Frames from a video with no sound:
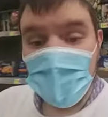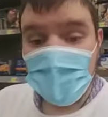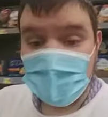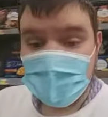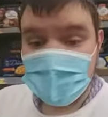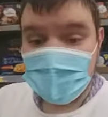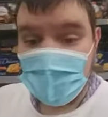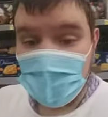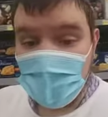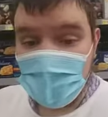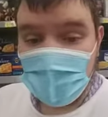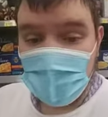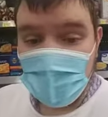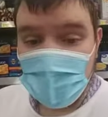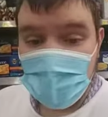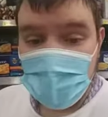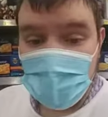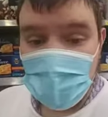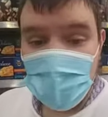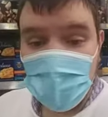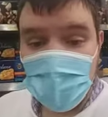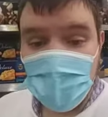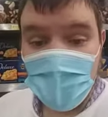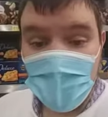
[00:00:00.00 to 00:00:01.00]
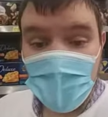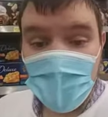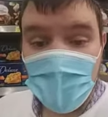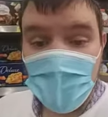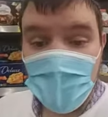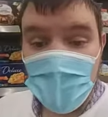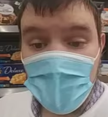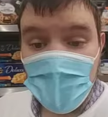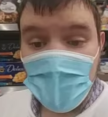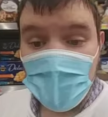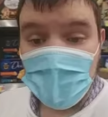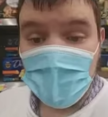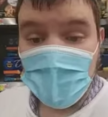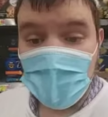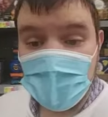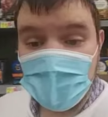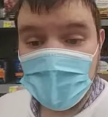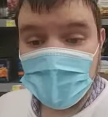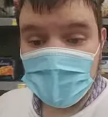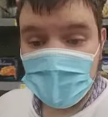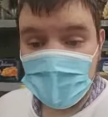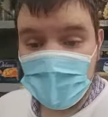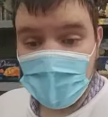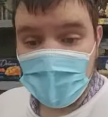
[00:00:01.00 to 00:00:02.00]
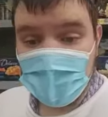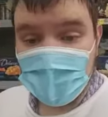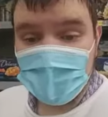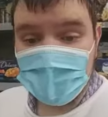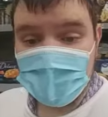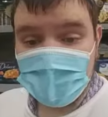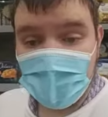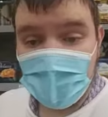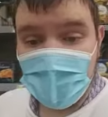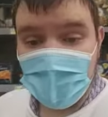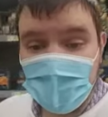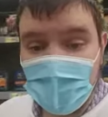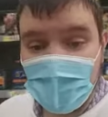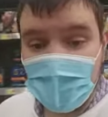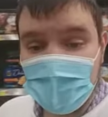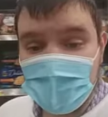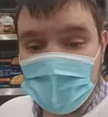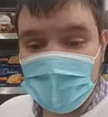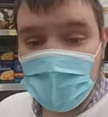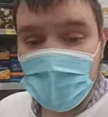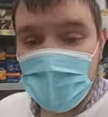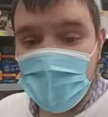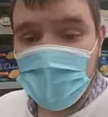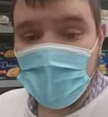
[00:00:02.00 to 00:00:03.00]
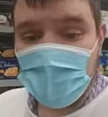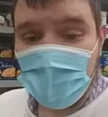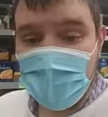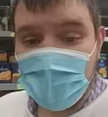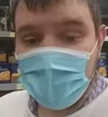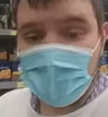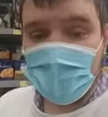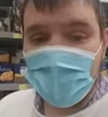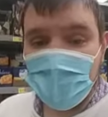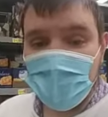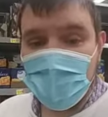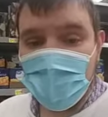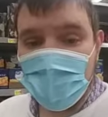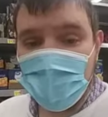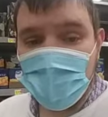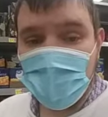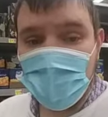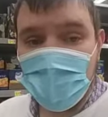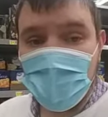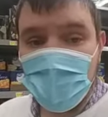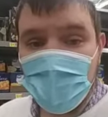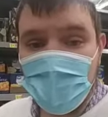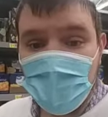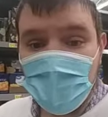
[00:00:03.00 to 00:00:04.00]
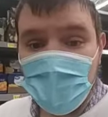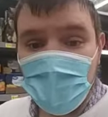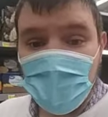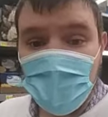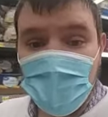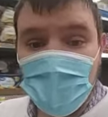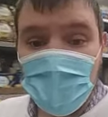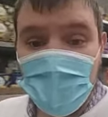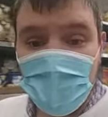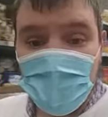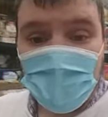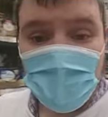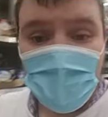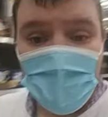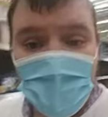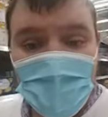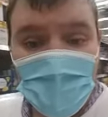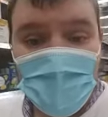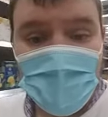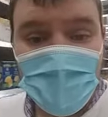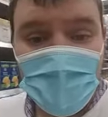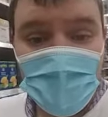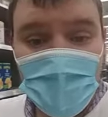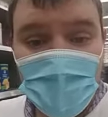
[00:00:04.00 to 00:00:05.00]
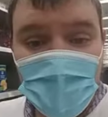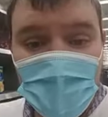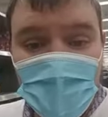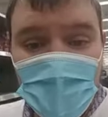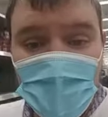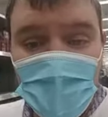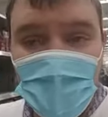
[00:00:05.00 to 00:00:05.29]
So, I just want to say that too, okay? you know, being